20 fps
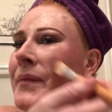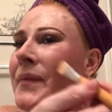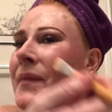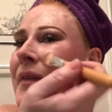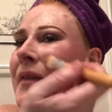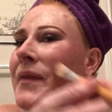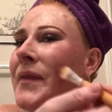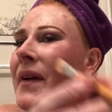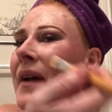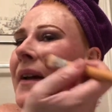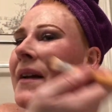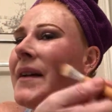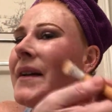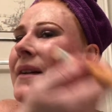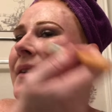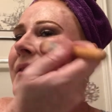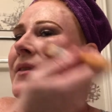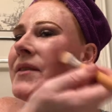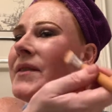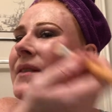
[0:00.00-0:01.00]
It's fine, I
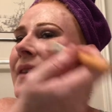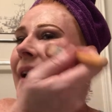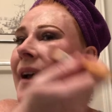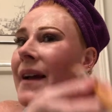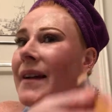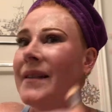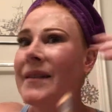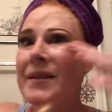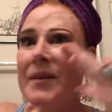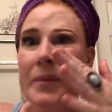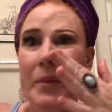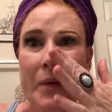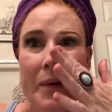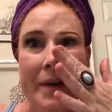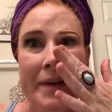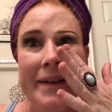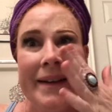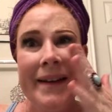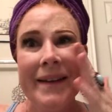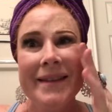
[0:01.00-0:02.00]
could just add a little more
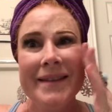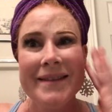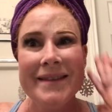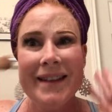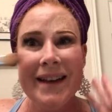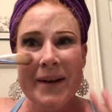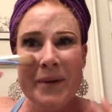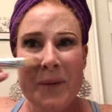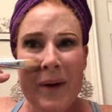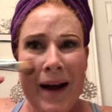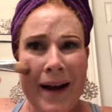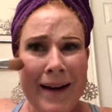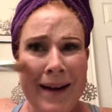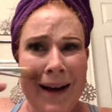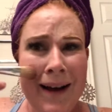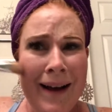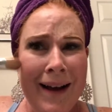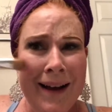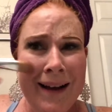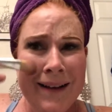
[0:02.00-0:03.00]
on the other side. Why
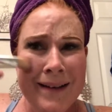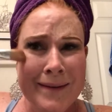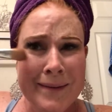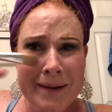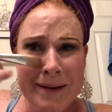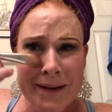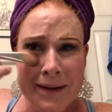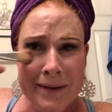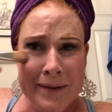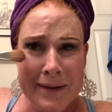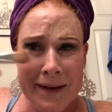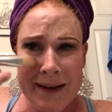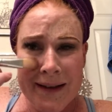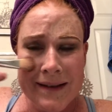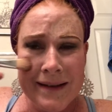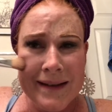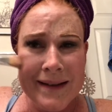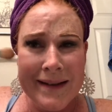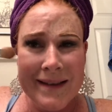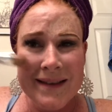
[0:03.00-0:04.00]
not? We'll go
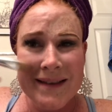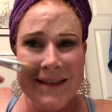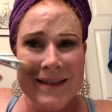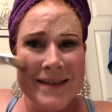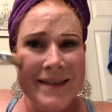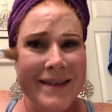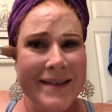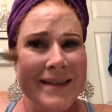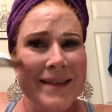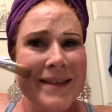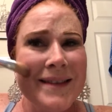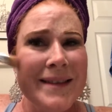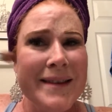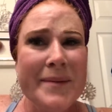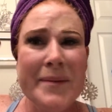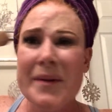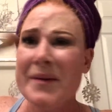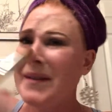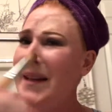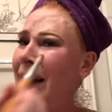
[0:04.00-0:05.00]
crazy. The
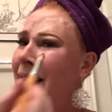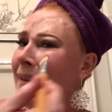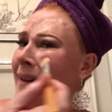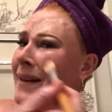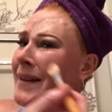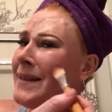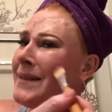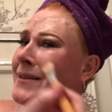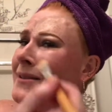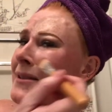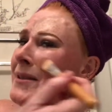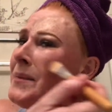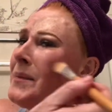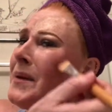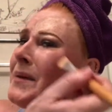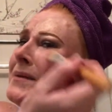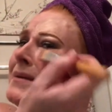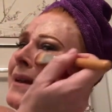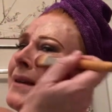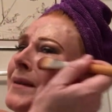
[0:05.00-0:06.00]
most highlighted cheekbones